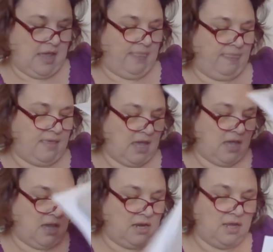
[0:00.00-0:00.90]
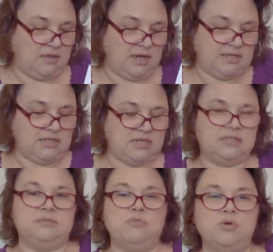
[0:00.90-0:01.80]
And then, and the nice thing is,
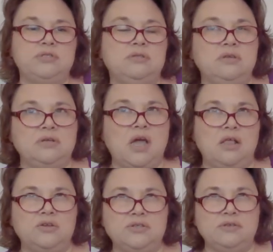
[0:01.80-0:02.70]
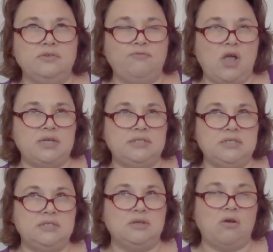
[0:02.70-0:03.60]
is most of the colors of the
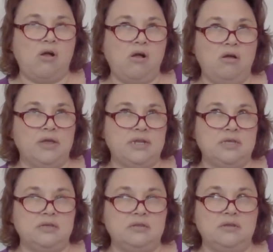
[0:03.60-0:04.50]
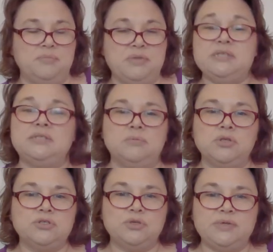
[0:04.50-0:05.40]
flosses are all going to be
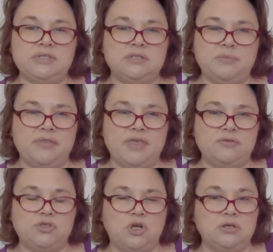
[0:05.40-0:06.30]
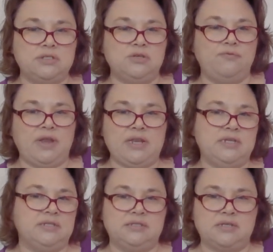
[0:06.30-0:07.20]
similar to what's in some of the other charts. So if I
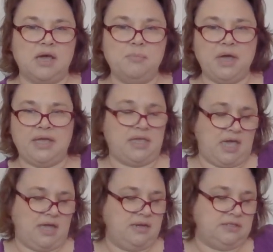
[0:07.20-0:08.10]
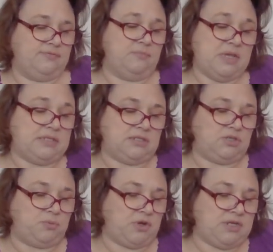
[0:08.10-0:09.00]
need to sub, I can. It makes it
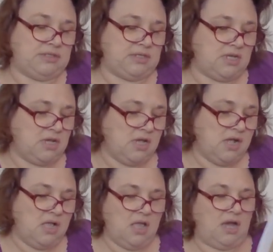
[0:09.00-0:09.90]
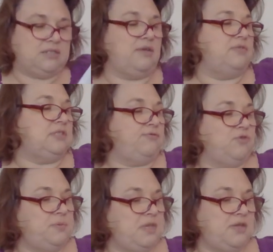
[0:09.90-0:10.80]
super easy. I also have this
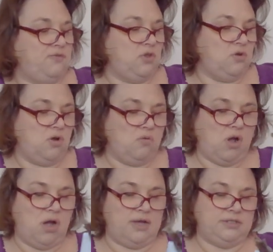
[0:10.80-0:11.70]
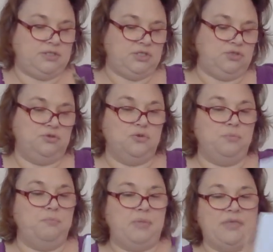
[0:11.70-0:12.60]
freebie. If you go on
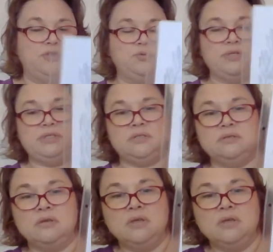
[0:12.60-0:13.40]
to Beth Twist's